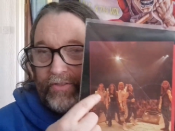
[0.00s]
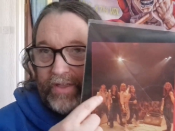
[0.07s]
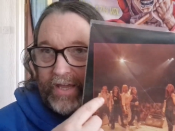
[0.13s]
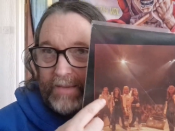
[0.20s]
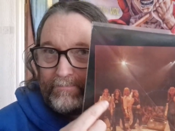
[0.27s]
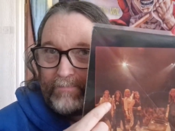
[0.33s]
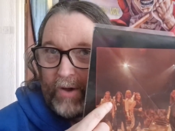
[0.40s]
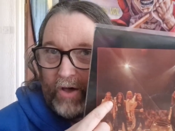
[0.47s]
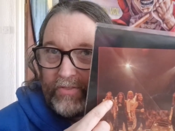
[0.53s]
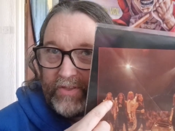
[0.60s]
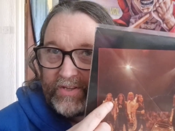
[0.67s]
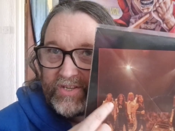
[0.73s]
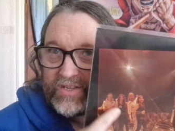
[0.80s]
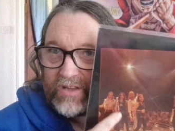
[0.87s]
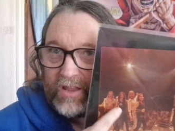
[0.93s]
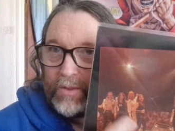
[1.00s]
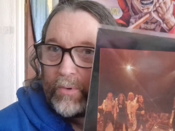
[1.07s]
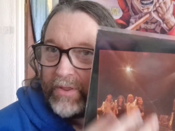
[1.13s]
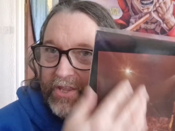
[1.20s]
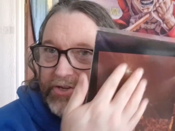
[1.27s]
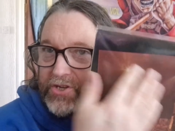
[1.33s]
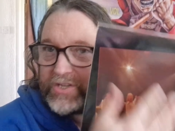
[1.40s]
the one
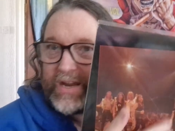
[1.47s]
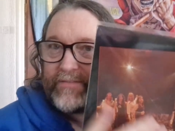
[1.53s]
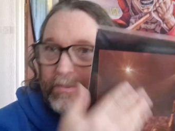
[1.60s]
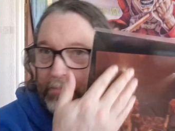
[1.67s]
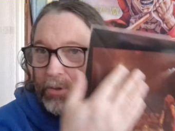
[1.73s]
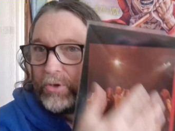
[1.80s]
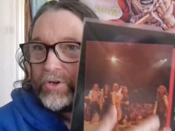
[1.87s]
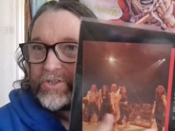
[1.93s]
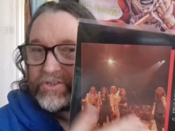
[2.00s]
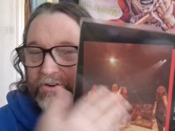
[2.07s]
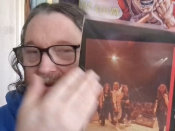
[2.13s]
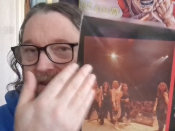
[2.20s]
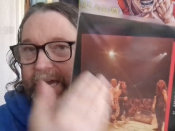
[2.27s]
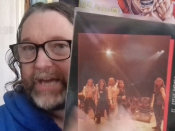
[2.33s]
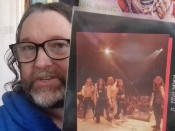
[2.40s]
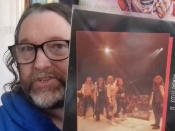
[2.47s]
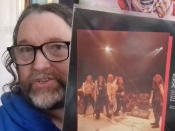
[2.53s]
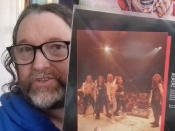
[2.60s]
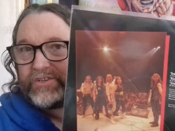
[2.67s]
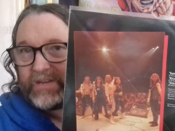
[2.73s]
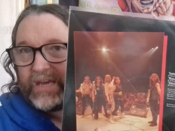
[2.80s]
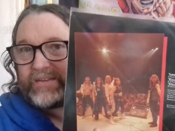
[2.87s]
that doesn't have the poster or the
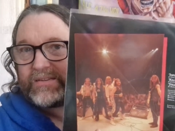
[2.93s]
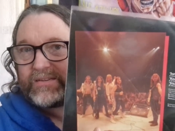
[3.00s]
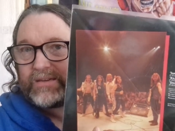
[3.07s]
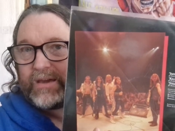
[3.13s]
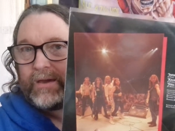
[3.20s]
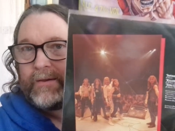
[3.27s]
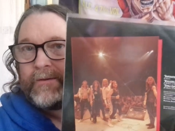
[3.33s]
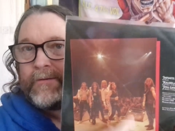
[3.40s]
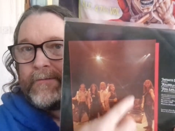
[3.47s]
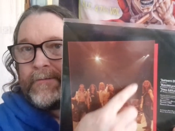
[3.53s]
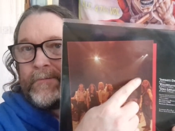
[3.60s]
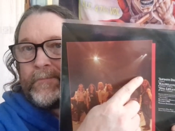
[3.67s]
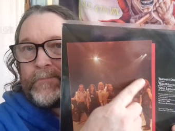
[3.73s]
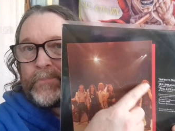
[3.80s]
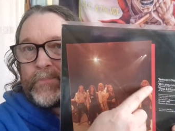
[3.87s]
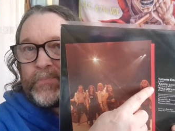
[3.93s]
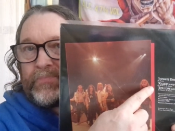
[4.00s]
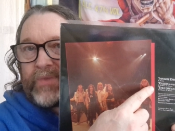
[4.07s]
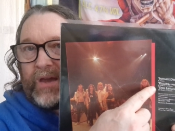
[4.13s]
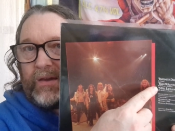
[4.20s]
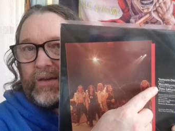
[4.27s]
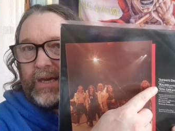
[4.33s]
etched disc,
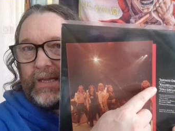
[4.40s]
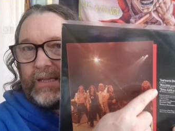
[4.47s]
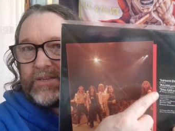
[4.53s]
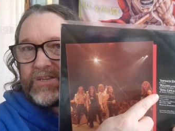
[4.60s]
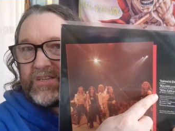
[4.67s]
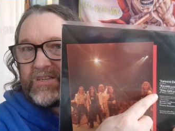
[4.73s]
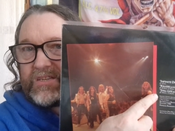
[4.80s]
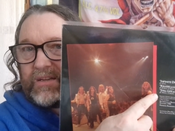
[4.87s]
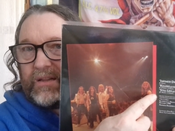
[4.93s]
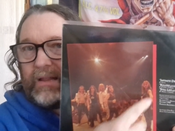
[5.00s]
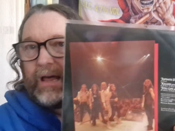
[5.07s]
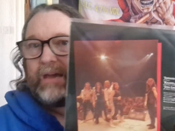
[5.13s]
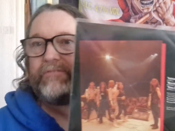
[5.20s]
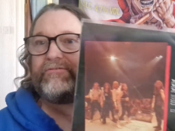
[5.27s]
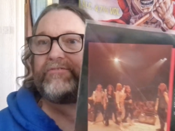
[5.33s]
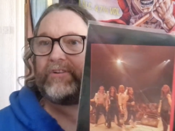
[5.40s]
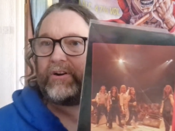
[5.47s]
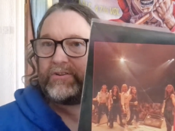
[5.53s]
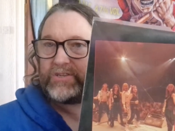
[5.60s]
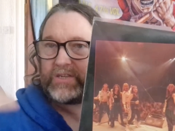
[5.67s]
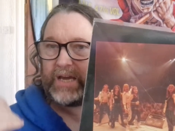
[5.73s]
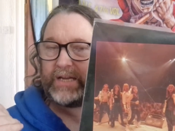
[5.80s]
Killers and Still Life
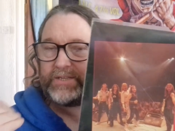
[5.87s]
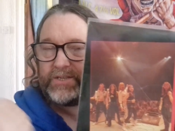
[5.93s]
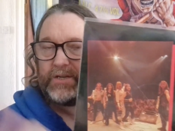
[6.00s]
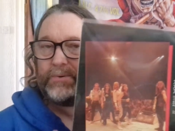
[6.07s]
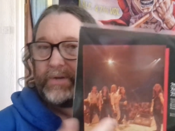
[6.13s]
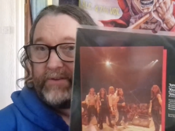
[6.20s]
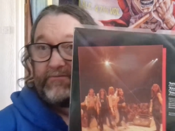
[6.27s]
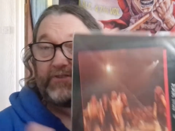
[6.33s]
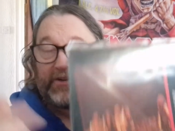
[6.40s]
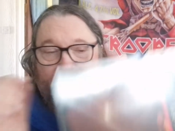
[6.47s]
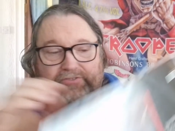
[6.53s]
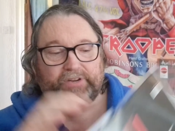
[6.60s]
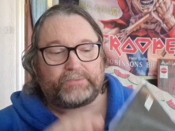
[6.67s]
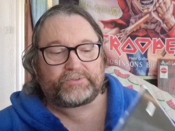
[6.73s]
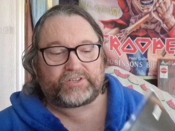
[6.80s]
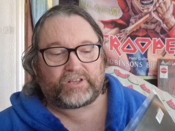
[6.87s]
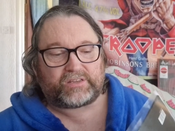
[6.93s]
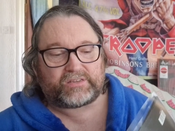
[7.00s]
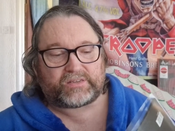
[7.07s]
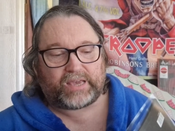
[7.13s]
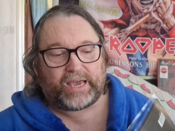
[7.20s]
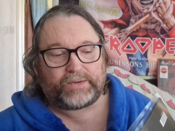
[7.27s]
are on side 2, and Infinite Dreams is
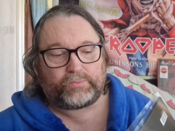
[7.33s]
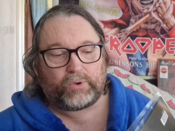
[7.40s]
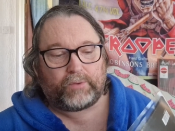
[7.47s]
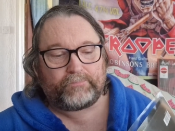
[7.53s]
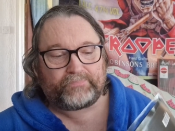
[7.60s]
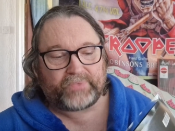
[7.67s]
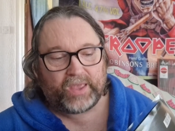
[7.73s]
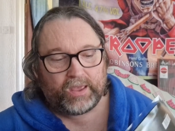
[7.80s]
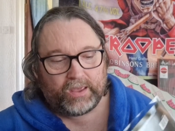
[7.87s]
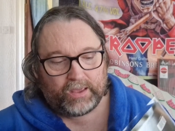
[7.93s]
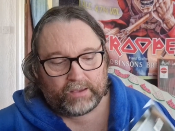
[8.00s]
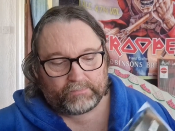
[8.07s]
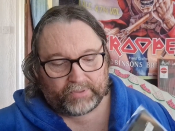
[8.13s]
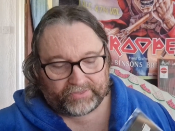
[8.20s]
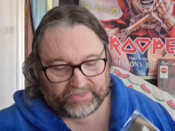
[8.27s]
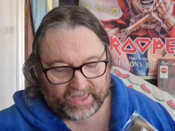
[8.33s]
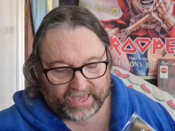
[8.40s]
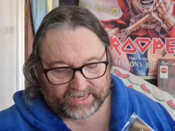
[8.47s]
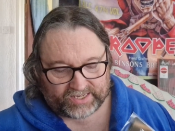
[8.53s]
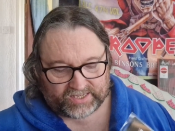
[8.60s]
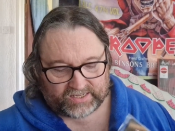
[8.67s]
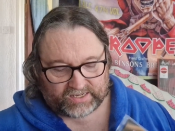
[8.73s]
on side 1. But
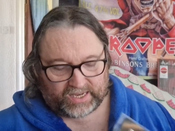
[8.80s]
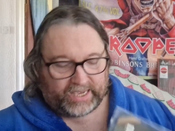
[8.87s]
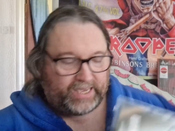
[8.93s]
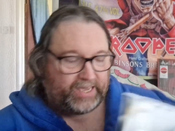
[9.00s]
this